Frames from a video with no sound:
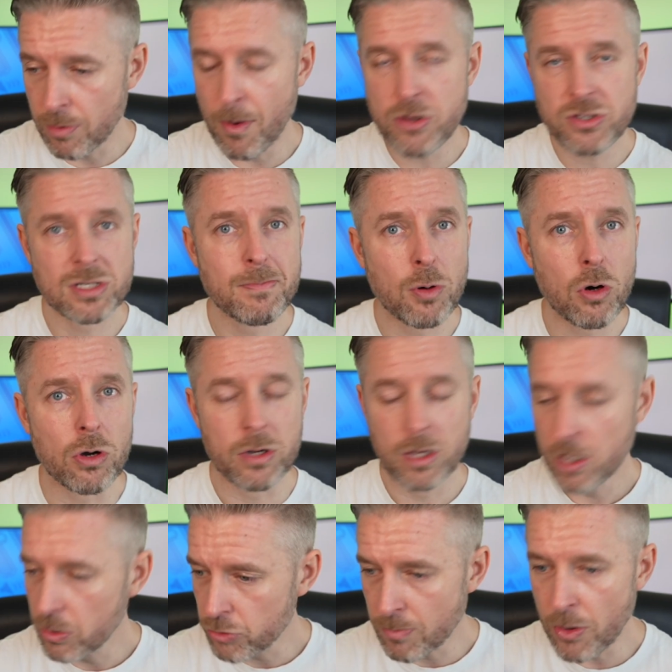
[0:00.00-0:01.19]
remote support,
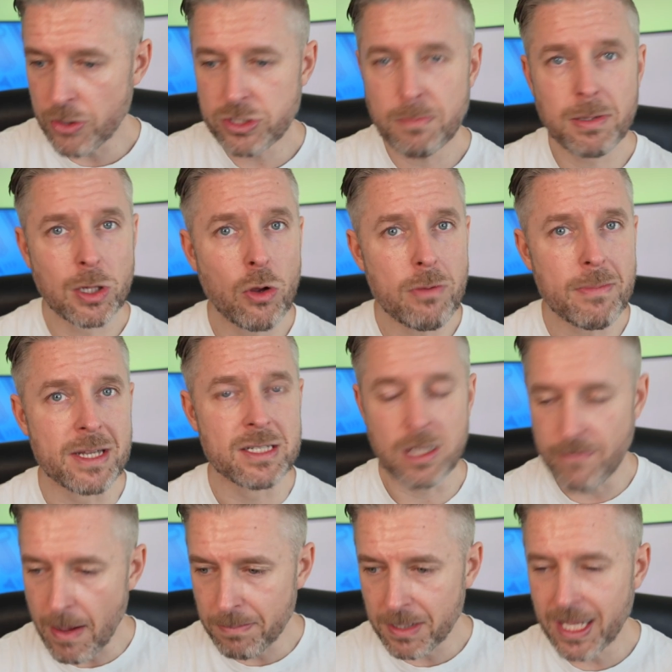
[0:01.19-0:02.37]
remote deployment
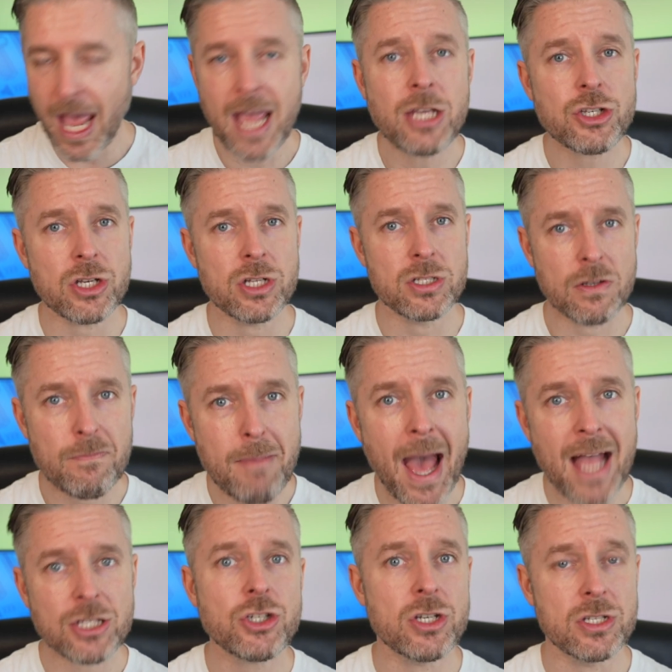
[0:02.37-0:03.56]
of applications, of
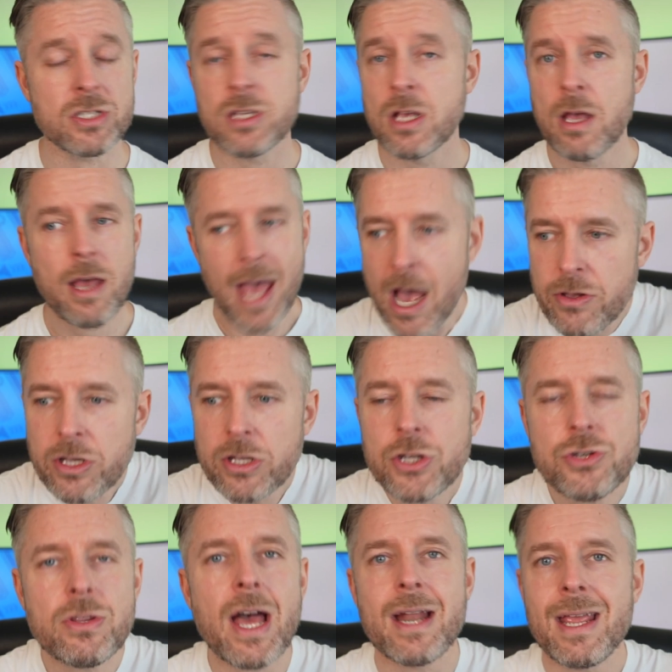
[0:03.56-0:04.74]
patches. How are you going
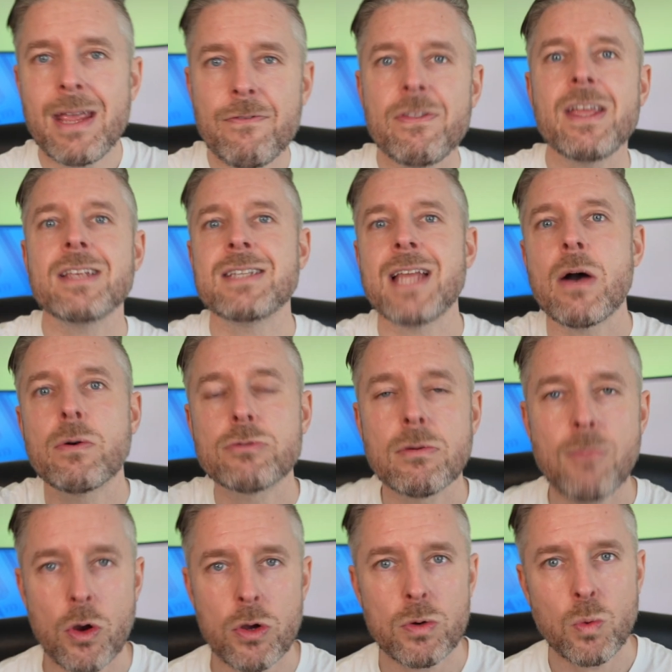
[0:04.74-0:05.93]
to do that if there's now a
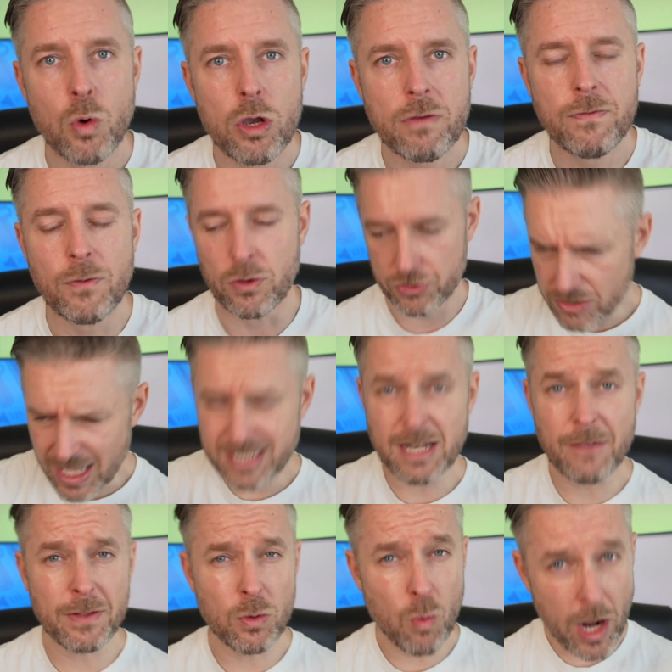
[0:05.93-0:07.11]
remote workforce? So that's
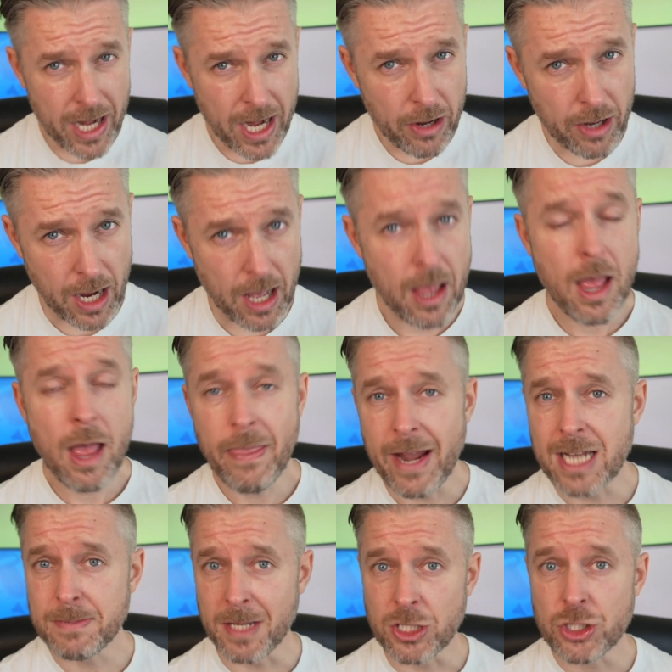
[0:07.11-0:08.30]
definitely one area that
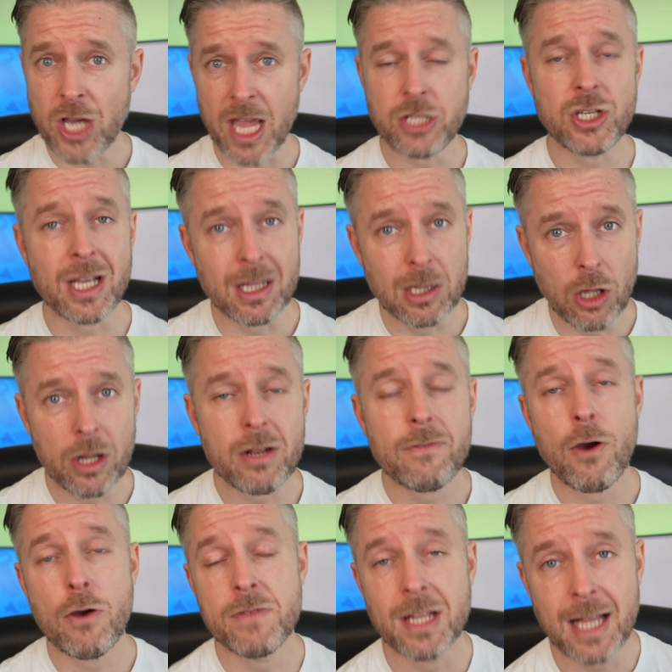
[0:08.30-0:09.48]
has been changing a lot
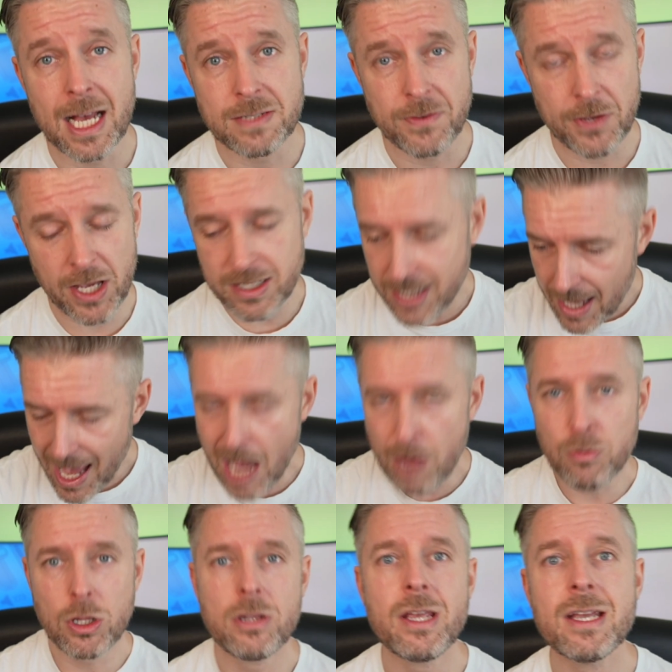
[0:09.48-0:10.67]
over the last few years and
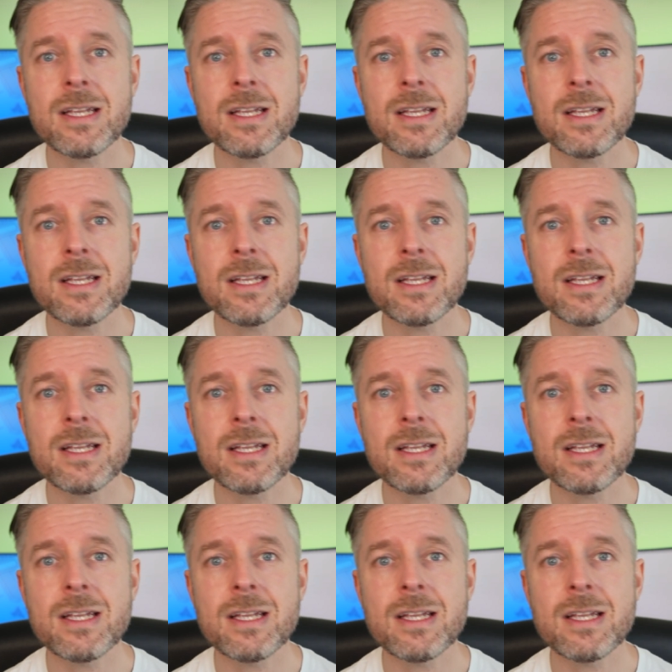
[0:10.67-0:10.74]
will only